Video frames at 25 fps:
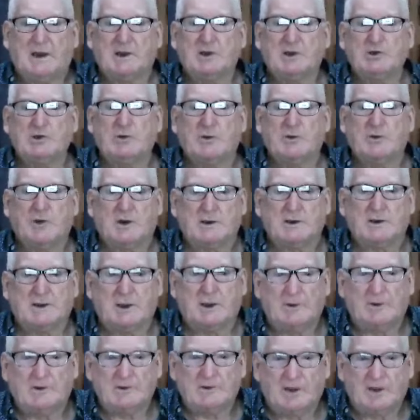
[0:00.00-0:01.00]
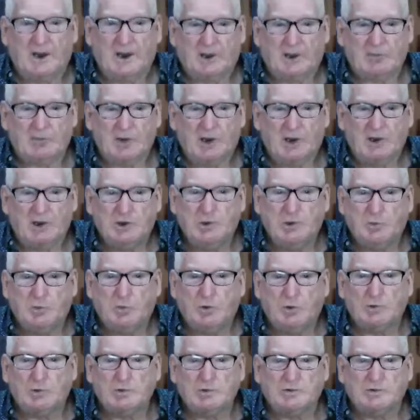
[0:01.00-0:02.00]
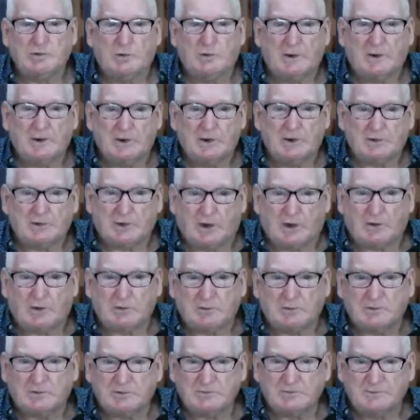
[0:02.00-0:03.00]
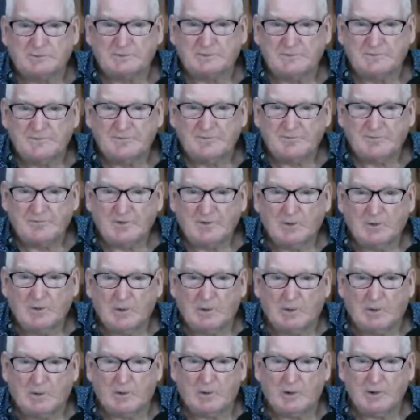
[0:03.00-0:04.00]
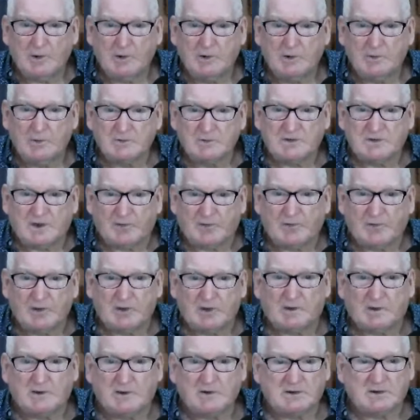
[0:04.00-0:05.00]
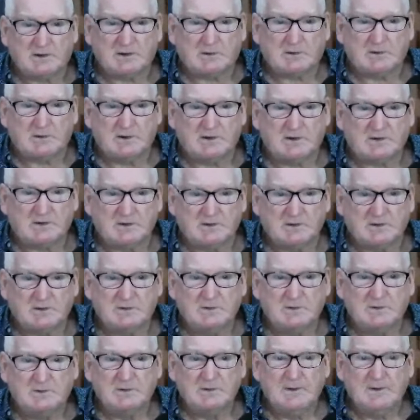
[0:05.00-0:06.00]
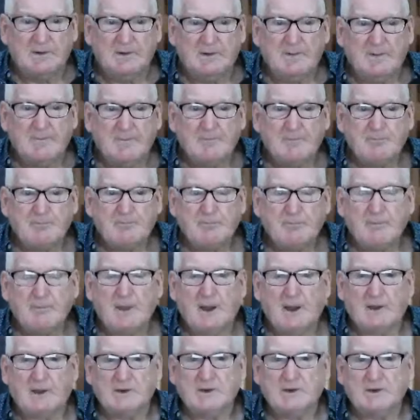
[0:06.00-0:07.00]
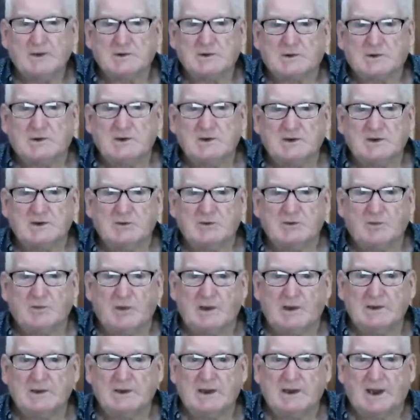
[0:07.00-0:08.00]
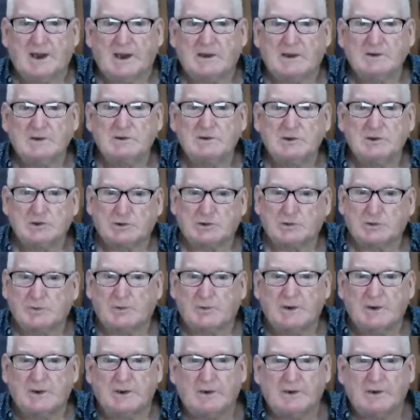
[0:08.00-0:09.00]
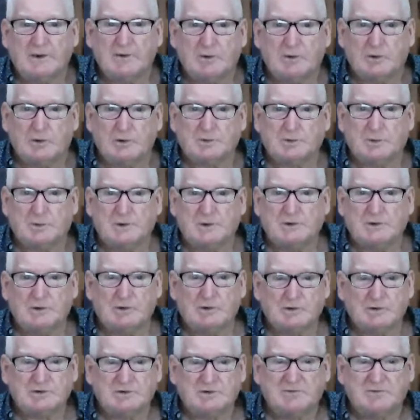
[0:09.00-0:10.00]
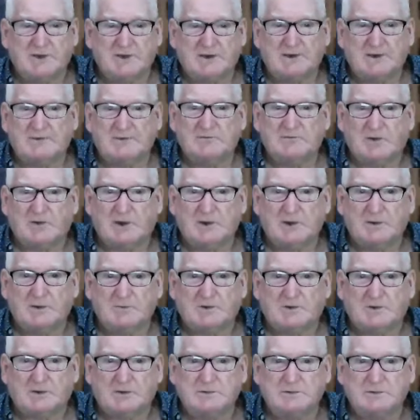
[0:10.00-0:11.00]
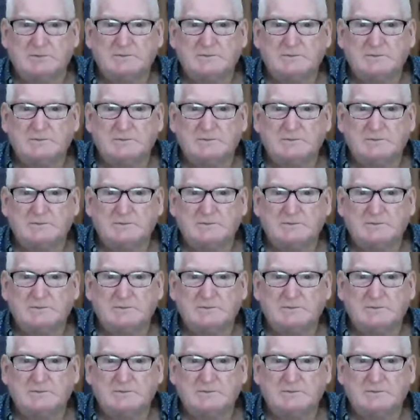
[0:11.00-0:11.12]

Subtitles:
and you're not going to have it, and you will do what you're told, or you'll suffer the consequences. Under the Treason Felony Act, you should read it. Halsey's Laws of England, Volume 2.